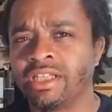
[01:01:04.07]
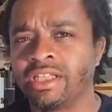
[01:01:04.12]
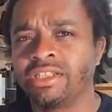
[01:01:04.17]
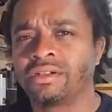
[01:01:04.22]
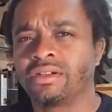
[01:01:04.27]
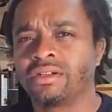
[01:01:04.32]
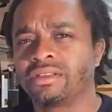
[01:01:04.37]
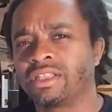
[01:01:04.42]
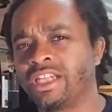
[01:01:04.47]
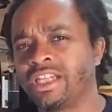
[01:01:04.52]
are the
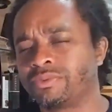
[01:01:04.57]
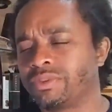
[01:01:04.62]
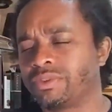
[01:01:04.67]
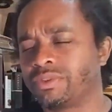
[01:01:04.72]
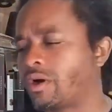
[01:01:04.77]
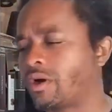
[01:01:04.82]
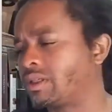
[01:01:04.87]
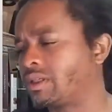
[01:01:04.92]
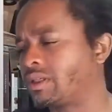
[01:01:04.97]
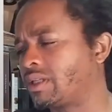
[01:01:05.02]
things we
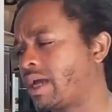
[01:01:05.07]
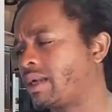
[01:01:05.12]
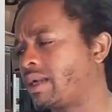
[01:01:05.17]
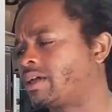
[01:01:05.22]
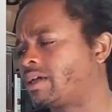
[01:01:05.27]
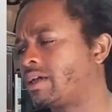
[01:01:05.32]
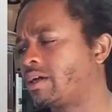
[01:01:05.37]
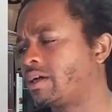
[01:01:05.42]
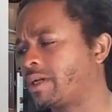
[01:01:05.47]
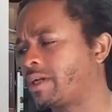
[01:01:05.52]
start lining
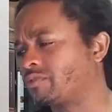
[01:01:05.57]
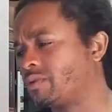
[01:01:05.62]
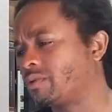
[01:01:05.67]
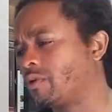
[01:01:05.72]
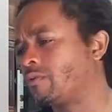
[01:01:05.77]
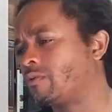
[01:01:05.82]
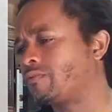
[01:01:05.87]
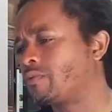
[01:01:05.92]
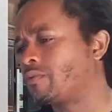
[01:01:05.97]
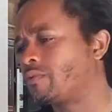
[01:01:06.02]
up as we go
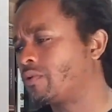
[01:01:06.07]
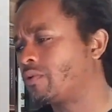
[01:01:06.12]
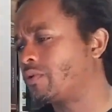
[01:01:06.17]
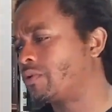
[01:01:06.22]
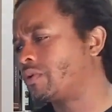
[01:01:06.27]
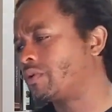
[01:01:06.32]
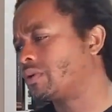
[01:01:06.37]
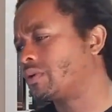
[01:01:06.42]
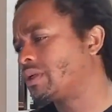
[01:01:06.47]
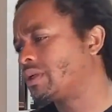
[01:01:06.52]

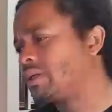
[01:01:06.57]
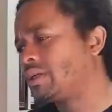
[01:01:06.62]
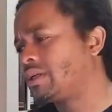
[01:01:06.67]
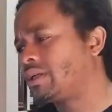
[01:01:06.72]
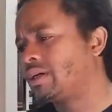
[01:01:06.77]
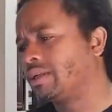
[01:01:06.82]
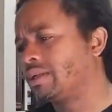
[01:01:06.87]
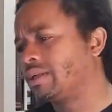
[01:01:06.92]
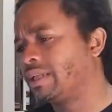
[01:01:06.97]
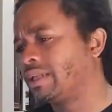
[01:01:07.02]
forward.
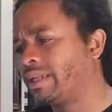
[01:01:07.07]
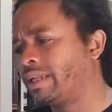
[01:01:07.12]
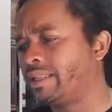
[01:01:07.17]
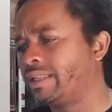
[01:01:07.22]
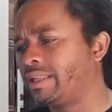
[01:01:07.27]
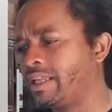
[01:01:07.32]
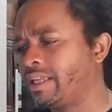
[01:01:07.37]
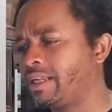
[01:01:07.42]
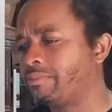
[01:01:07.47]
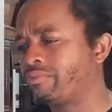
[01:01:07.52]
Again,
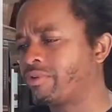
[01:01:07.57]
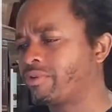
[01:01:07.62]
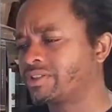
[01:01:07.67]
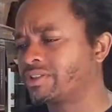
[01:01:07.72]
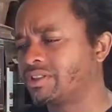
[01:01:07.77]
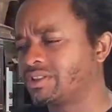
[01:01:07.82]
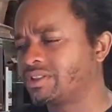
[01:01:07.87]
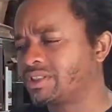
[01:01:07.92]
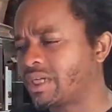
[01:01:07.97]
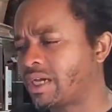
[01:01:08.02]
in it, Prester
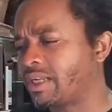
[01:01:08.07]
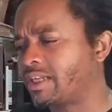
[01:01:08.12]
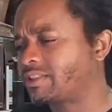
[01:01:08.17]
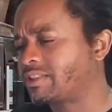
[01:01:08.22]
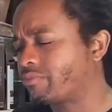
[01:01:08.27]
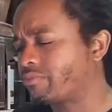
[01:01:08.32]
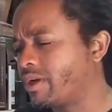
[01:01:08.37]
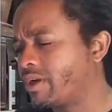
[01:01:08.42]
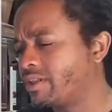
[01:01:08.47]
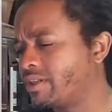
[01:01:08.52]
John
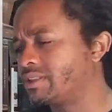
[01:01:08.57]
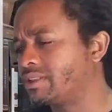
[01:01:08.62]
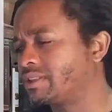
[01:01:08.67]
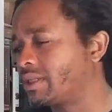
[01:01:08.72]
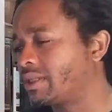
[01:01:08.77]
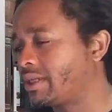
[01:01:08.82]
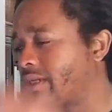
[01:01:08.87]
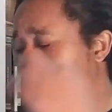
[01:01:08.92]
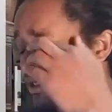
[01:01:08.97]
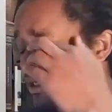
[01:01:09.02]
expresses
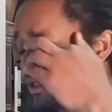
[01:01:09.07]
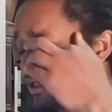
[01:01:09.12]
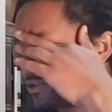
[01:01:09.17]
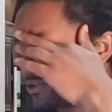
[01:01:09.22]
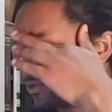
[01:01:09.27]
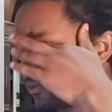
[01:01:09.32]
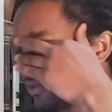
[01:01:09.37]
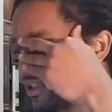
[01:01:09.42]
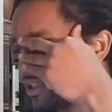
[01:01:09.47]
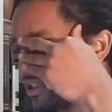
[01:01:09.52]
his
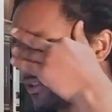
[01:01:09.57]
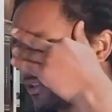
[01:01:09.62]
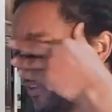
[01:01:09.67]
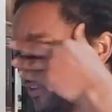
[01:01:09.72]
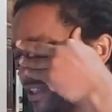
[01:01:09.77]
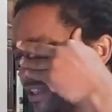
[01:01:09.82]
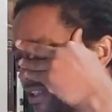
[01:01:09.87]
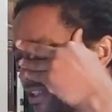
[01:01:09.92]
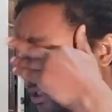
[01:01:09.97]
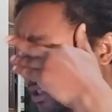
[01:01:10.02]
wish to
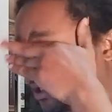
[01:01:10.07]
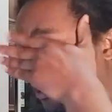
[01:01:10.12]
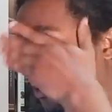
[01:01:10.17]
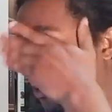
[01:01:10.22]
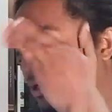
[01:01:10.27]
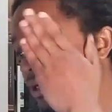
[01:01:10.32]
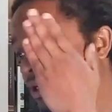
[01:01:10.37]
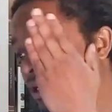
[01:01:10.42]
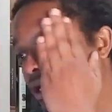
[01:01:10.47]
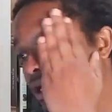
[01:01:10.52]
visit the Holy
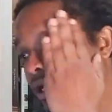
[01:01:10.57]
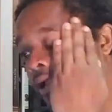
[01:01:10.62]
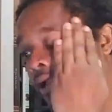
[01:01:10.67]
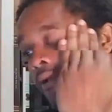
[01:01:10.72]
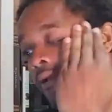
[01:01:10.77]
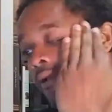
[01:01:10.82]
Land